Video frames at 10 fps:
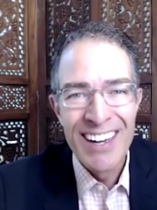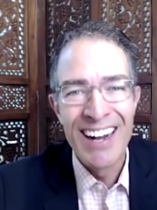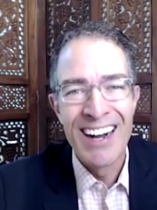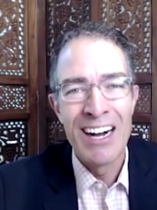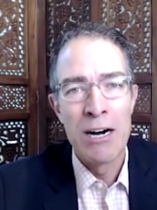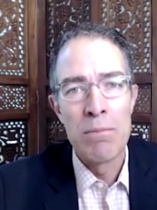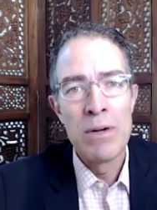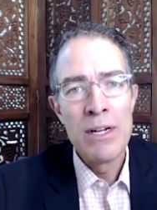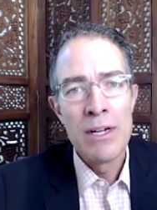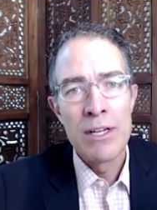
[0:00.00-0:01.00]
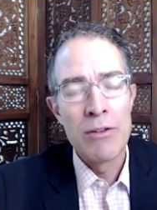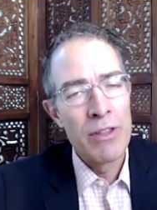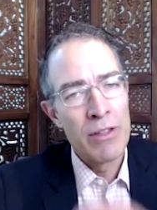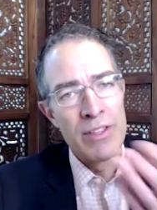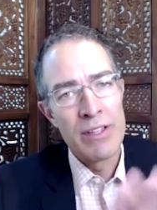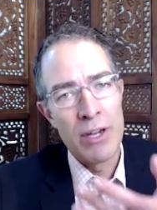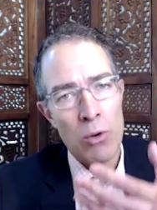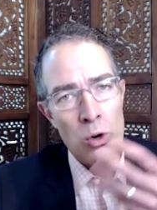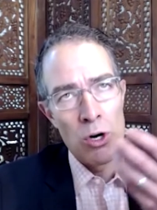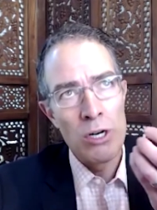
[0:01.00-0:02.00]
Um, you, th- th- there
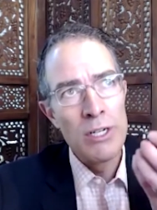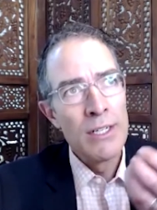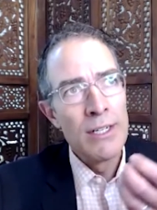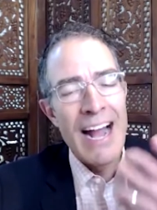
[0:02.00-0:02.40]
were